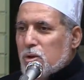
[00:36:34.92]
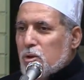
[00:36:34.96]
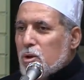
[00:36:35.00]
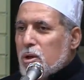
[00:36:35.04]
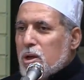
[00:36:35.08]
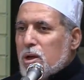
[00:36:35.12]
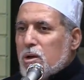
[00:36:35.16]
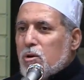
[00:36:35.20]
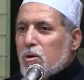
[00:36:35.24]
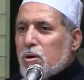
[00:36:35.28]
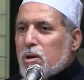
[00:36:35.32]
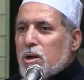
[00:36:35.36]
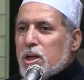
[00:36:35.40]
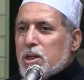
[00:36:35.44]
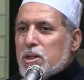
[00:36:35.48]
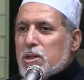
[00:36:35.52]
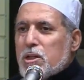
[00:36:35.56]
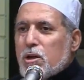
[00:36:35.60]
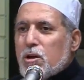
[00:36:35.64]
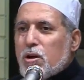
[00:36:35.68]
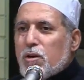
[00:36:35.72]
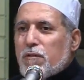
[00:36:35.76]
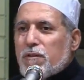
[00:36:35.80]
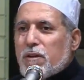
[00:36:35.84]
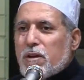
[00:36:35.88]
no
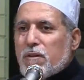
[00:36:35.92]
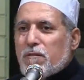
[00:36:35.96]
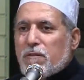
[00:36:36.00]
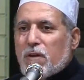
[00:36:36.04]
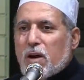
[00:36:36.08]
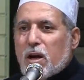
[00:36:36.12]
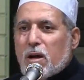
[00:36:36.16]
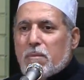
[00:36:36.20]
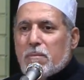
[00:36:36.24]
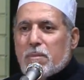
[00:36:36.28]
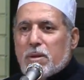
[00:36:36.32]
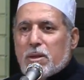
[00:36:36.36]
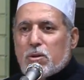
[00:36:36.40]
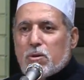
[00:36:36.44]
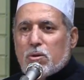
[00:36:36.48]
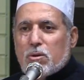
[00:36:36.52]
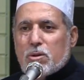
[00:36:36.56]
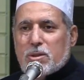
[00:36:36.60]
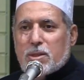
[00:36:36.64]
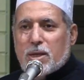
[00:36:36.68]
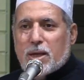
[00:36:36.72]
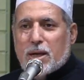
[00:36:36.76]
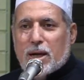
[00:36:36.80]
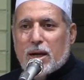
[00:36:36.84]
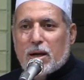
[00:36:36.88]
recognition of environment
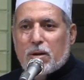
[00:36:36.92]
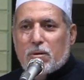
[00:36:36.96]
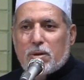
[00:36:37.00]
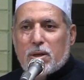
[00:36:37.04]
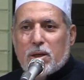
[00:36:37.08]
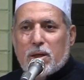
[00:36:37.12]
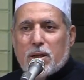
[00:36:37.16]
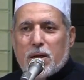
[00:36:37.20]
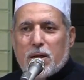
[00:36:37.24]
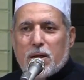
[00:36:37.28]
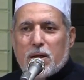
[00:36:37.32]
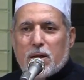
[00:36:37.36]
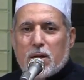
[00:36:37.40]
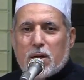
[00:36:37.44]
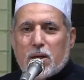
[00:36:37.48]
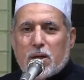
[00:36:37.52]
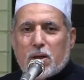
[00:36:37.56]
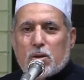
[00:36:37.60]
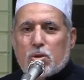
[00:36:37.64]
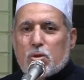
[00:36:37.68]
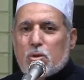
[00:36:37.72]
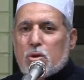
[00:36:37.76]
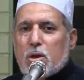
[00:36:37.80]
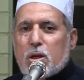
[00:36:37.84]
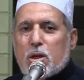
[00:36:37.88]
or surrounding,
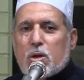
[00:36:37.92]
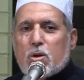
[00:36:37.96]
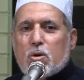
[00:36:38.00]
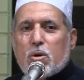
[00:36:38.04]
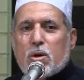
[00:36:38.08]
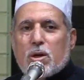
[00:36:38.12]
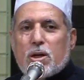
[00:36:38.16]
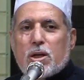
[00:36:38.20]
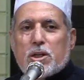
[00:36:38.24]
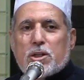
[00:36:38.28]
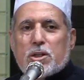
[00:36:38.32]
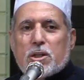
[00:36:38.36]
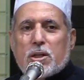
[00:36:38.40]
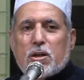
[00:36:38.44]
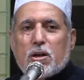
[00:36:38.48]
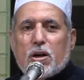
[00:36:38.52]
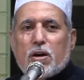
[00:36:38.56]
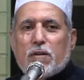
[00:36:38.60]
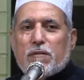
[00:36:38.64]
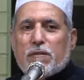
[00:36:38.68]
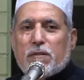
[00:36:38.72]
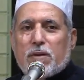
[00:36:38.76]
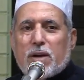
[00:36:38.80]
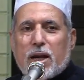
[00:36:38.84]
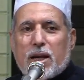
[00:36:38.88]
no recognition
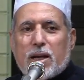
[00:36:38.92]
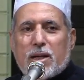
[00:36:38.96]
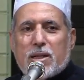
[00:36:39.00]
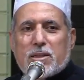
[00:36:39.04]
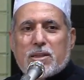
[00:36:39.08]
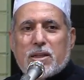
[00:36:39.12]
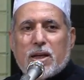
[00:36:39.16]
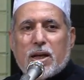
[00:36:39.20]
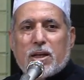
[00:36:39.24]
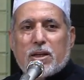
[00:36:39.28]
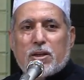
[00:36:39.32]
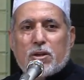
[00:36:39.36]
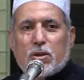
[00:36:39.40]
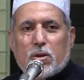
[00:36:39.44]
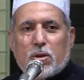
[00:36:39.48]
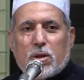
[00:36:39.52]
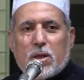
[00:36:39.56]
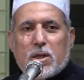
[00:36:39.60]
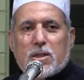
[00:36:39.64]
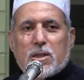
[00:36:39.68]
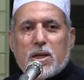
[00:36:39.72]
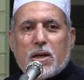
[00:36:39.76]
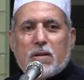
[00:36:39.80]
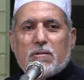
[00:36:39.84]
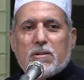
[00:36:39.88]
of rights and
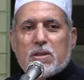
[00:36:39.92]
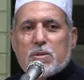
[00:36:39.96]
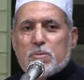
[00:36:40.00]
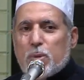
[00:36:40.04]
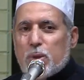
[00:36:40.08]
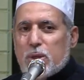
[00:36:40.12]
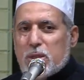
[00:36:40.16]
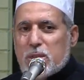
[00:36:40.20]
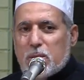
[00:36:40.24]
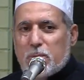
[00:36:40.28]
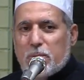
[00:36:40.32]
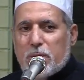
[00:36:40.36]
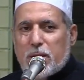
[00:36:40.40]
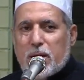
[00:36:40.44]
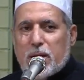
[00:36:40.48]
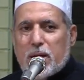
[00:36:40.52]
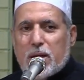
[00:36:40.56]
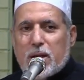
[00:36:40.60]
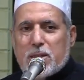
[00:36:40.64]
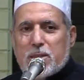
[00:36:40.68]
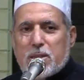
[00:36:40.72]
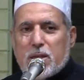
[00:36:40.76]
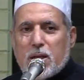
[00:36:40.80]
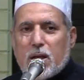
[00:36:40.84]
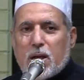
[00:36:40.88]
duties and
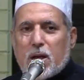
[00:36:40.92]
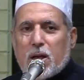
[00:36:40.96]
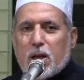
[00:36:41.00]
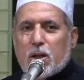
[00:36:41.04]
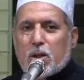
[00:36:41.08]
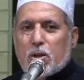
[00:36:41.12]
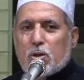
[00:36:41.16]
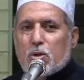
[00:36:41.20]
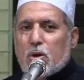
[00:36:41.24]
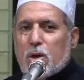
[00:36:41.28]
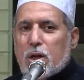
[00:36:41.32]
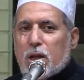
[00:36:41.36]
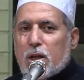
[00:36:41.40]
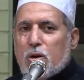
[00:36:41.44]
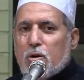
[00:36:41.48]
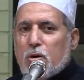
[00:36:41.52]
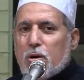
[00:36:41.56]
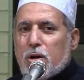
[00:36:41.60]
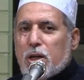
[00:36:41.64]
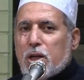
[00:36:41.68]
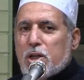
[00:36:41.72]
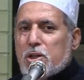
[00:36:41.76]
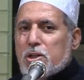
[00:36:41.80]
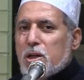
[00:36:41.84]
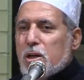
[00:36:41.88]
responsibilities, no
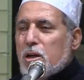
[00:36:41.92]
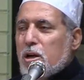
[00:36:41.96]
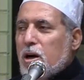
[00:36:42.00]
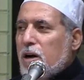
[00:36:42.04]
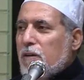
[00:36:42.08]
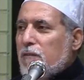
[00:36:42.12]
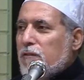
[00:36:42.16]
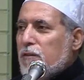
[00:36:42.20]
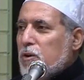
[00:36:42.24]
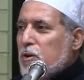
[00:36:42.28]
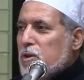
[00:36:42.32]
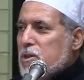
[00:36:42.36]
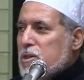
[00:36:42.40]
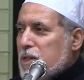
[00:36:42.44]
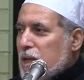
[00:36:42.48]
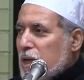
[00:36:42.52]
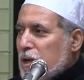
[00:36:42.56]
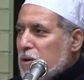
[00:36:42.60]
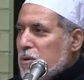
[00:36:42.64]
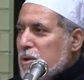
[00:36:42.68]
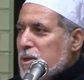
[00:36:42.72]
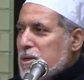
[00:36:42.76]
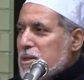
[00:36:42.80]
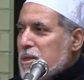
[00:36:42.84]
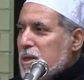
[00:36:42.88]
recognition of
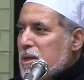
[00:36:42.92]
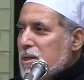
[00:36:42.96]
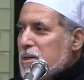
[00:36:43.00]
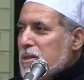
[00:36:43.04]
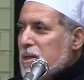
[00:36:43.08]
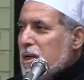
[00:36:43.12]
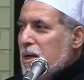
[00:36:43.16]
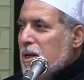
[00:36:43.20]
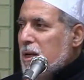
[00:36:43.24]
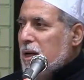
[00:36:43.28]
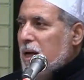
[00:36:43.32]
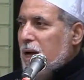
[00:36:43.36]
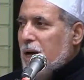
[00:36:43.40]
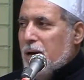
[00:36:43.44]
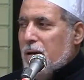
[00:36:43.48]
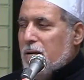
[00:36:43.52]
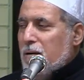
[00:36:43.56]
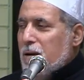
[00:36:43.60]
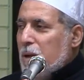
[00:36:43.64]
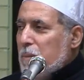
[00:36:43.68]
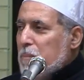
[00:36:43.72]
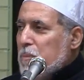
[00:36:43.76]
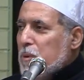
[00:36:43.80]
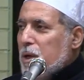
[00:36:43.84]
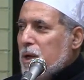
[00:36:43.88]
consequences
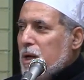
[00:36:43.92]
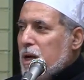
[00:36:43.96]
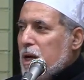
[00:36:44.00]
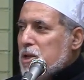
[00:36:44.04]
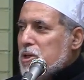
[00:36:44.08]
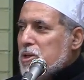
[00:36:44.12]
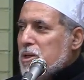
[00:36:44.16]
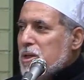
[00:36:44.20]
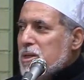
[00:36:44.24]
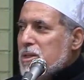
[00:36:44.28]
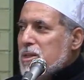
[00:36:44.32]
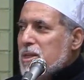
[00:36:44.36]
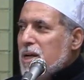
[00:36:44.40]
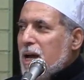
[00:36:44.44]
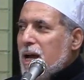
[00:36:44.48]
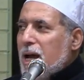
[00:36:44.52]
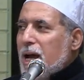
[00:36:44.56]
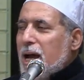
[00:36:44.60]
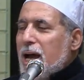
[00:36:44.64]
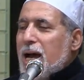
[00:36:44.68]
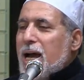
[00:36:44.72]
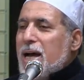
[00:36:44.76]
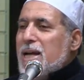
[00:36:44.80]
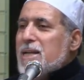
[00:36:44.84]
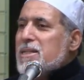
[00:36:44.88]
and repercussions,
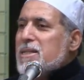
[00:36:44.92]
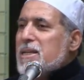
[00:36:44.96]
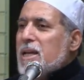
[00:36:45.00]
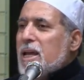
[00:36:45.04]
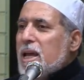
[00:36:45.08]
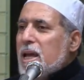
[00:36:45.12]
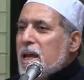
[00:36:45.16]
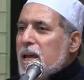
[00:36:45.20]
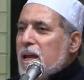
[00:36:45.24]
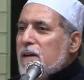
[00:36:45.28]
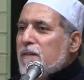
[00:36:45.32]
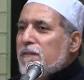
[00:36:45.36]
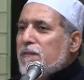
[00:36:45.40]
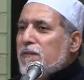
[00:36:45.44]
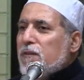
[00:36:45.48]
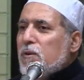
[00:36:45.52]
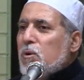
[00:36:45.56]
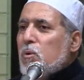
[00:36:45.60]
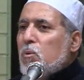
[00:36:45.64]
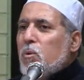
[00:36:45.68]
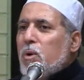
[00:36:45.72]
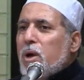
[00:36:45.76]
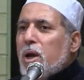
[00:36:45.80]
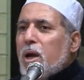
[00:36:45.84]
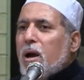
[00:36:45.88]
as
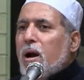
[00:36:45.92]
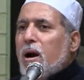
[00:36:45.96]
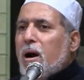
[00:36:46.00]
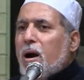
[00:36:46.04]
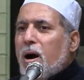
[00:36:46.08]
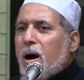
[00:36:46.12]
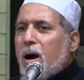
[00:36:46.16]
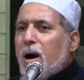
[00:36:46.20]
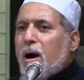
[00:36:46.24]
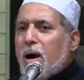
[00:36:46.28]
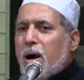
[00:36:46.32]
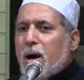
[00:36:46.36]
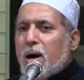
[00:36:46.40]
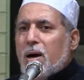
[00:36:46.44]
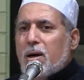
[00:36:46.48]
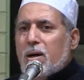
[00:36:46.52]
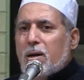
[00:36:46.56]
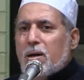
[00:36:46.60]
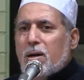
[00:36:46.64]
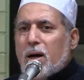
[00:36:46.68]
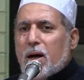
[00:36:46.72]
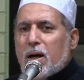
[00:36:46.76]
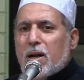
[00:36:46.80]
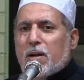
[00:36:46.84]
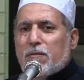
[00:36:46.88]
if we
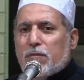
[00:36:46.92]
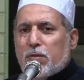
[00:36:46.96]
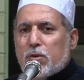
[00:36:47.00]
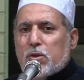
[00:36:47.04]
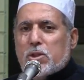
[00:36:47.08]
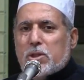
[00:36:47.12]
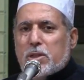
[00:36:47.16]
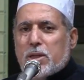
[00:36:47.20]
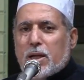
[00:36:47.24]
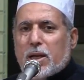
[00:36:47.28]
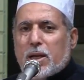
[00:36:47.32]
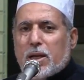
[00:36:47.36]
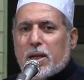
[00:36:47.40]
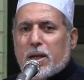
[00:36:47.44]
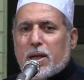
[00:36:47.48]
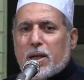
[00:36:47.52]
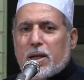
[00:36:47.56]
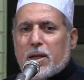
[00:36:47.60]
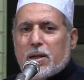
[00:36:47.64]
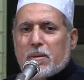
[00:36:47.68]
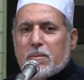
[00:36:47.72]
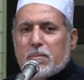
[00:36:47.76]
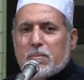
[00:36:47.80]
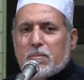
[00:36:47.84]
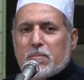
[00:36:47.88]
are,
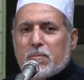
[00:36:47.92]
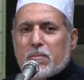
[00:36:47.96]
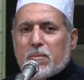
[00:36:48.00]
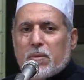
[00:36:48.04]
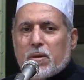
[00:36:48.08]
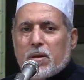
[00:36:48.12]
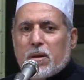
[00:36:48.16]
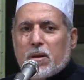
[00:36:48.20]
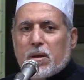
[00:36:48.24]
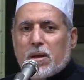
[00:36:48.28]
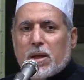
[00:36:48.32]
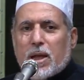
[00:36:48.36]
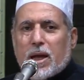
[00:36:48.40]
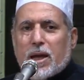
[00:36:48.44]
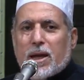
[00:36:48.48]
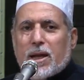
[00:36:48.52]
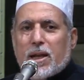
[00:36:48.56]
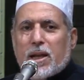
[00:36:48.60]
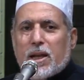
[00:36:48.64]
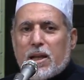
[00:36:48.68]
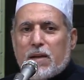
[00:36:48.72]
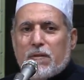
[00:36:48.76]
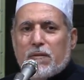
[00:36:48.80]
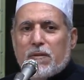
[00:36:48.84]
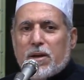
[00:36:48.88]
unfortunately,
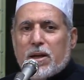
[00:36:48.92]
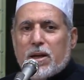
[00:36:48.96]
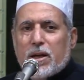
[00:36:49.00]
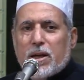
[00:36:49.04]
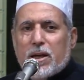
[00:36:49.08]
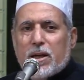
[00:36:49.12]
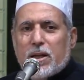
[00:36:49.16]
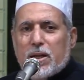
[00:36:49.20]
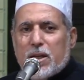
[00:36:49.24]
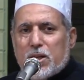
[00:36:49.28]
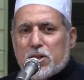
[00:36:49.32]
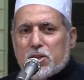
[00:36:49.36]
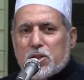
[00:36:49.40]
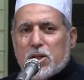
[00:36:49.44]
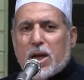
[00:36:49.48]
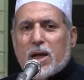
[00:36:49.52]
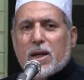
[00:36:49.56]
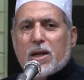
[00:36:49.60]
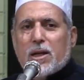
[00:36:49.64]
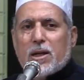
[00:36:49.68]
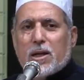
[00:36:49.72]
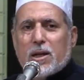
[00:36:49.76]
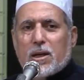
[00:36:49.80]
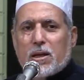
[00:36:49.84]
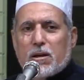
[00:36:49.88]
like living in a
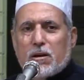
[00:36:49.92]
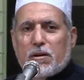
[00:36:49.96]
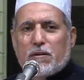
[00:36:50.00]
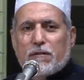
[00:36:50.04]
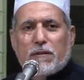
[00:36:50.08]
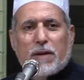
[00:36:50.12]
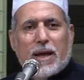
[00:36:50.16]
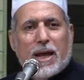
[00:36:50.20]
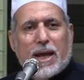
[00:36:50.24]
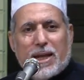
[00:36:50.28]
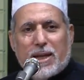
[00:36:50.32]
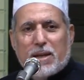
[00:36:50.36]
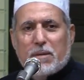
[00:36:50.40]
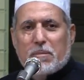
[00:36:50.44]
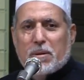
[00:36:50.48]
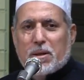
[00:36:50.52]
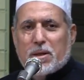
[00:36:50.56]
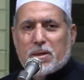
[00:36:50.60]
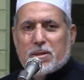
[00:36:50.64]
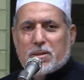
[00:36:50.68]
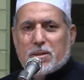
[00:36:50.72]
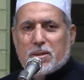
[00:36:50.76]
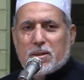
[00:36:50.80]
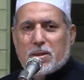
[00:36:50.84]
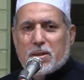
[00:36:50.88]
jungle of
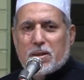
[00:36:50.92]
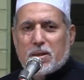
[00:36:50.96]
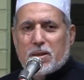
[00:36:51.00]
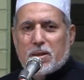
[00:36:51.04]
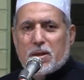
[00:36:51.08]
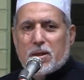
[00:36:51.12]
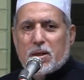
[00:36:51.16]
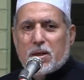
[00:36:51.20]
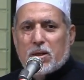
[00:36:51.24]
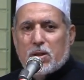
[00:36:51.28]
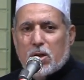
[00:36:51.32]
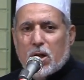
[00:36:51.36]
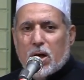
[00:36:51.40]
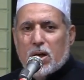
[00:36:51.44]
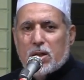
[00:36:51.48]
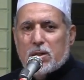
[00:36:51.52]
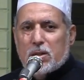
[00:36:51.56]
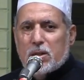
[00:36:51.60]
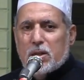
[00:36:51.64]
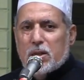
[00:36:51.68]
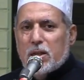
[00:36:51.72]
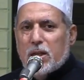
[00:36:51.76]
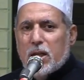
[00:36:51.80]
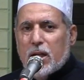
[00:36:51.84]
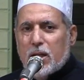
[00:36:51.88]
animals,
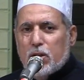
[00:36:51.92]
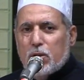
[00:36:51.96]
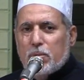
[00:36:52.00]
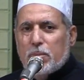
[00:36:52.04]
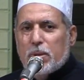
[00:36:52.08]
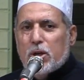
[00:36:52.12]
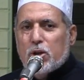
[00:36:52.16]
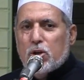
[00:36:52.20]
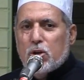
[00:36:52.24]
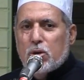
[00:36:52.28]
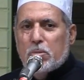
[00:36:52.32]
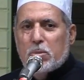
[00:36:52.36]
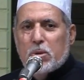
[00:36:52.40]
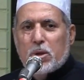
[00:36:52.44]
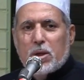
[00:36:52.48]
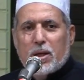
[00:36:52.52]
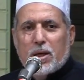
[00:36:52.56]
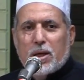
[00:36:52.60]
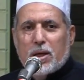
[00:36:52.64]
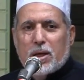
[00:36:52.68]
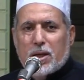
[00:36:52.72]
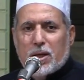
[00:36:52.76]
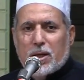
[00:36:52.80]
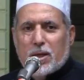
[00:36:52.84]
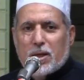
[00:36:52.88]
not in a human
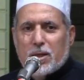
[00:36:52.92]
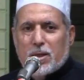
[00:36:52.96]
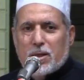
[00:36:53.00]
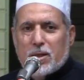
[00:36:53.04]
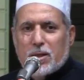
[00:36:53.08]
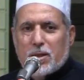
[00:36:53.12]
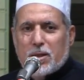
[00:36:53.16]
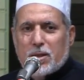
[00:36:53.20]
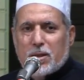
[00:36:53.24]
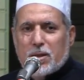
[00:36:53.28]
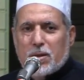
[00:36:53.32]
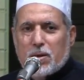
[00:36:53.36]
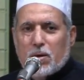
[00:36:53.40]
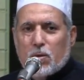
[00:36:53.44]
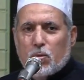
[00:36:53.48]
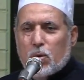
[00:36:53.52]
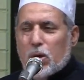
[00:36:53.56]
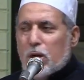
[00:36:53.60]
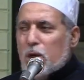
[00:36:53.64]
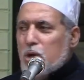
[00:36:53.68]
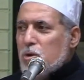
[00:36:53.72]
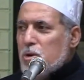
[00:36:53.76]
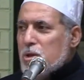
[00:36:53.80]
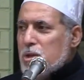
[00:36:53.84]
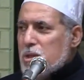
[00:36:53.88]
community,
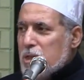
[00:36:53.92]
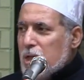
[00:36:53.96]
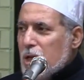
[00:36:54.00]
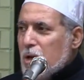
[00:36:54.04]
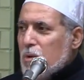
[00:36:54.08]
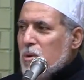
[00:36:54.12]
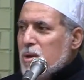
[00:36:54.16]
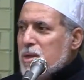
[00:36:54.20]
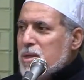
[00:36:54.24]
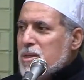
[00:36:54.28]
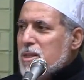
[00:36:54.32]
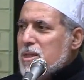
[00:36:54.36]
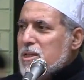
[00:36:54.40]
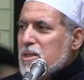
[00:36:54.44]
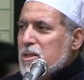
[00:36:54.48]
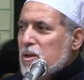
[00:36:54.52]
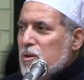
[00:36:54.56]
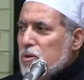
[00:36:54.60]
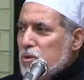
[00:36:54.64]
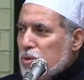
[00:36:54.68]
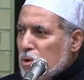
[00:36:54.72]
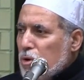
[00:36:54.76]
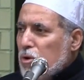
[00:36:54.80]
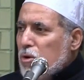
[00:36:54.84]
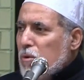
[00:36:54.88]
where
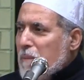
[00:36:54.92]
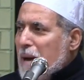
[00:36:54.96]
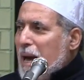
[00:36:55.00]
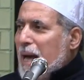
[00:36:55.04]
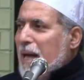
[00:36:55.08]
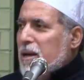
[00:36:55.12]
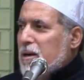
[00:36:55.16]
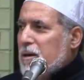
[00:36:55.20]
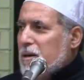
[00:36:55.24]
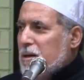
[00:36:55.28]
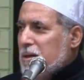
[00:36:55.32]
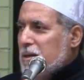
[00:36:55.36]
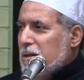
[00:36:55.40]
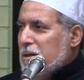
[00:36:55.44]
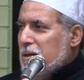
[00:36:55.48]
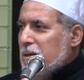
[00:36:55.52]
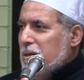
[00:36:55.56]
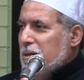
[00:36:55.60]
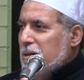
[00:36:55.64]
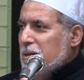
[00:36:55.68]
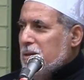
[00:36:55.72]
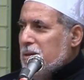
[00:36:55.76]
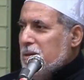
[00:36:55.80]
consequences do matter.